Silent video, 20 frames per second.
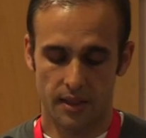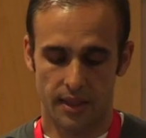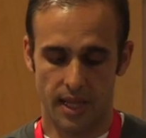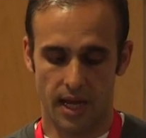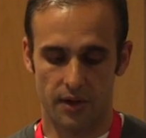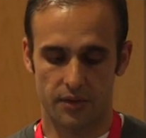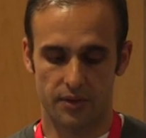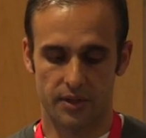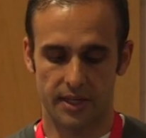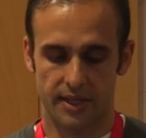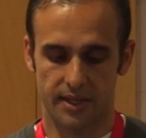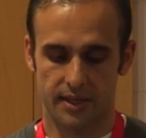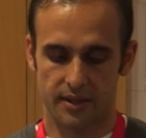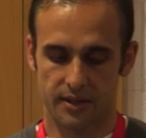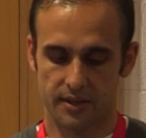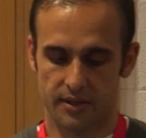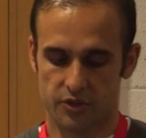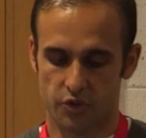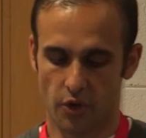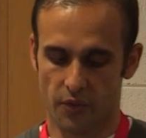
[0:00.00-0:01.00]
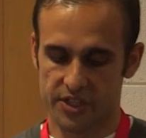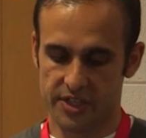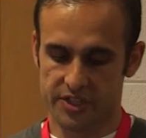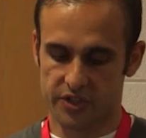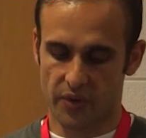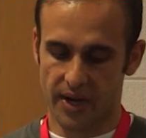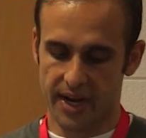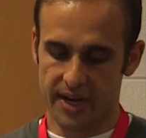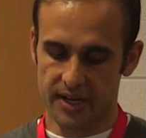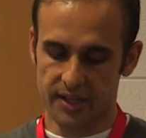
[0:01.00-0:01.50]
Now the service is
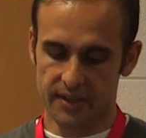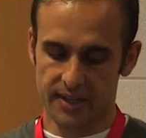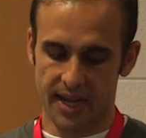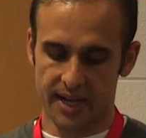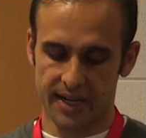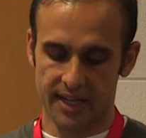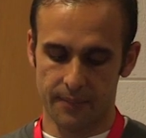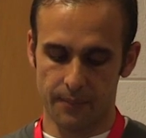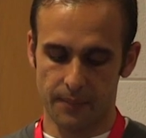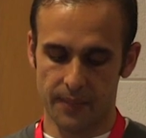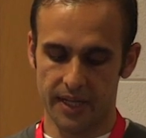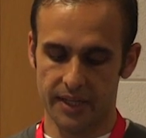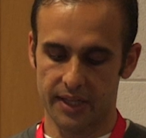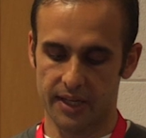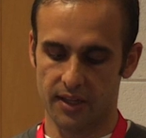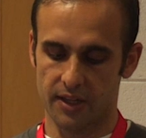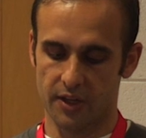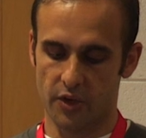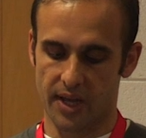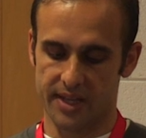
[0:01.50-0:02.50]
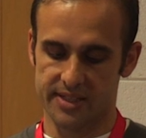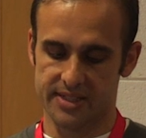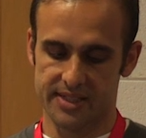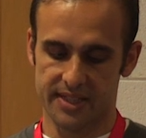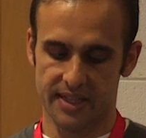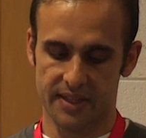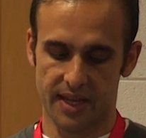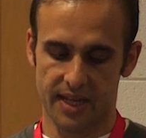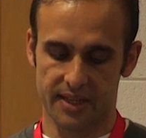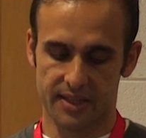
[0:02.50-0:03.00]
created, and immediately you can
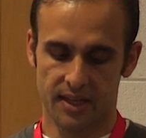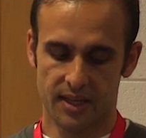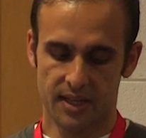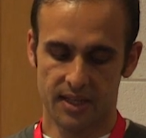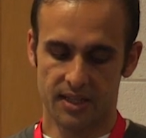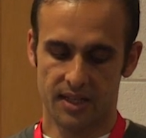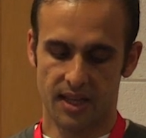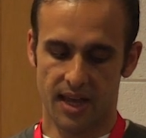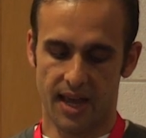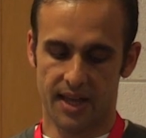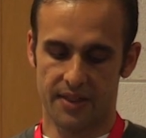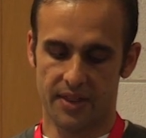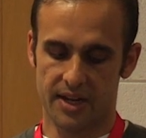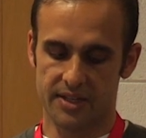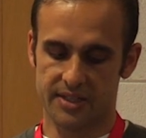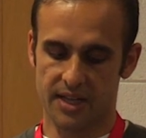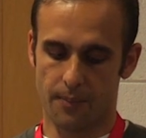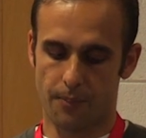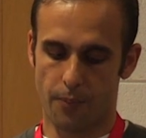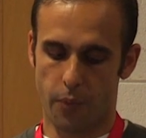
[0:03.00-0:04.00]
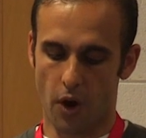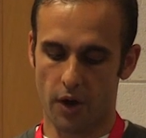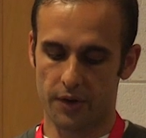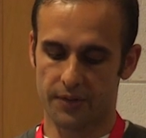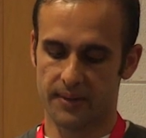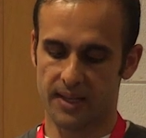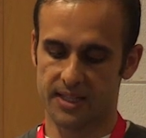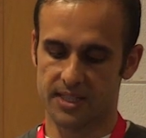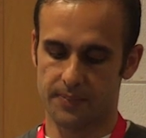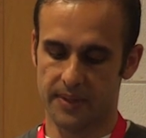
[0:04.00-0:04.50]
see that there's a
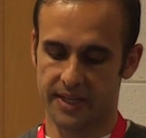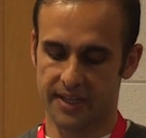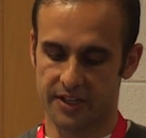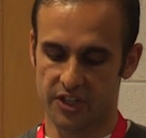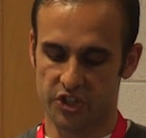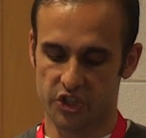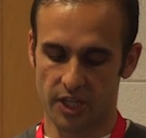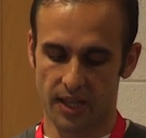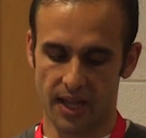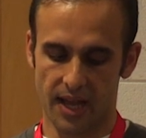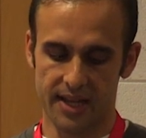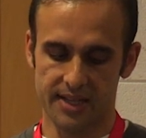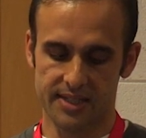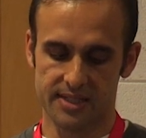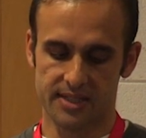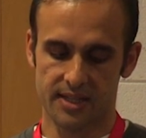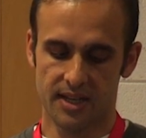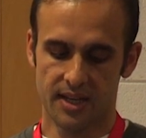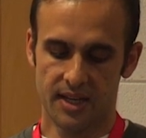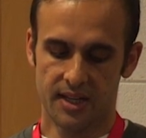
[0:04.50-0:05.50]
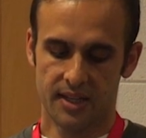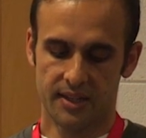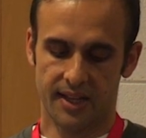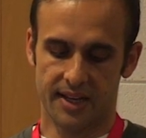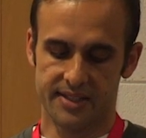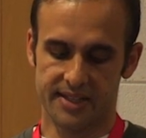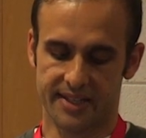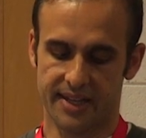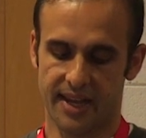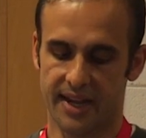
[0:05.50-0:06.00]
pod that's being initialized.
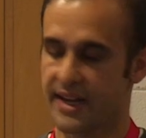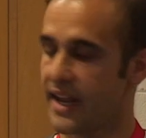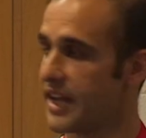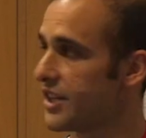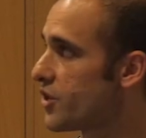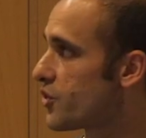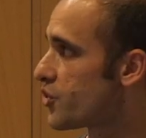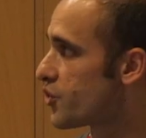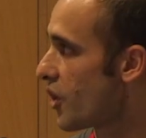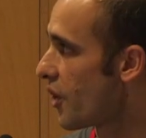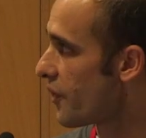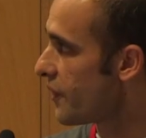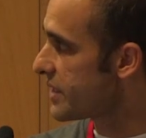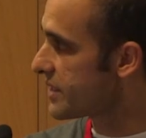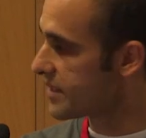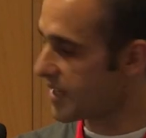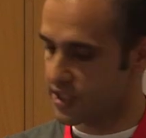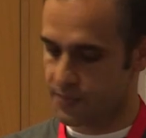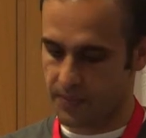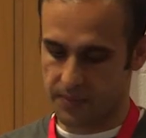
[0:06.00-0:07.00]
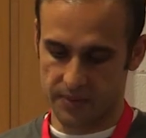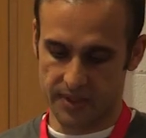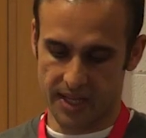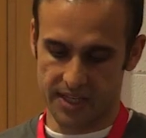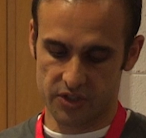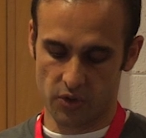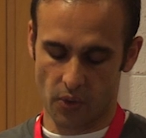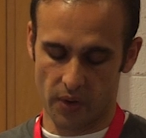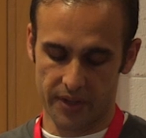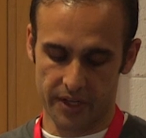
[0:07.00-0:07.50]
There's a Knative service
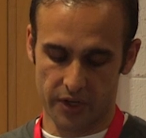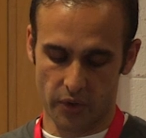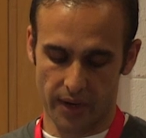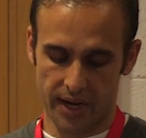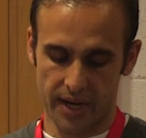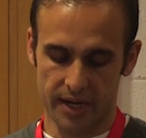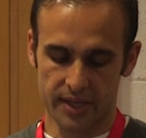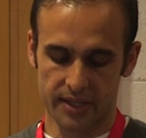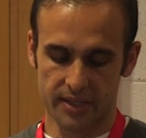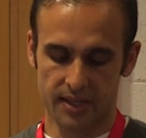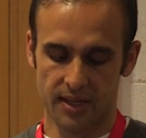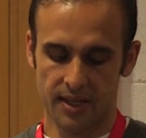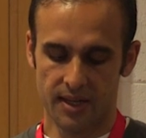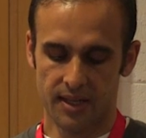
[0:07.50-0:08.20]
that's already created.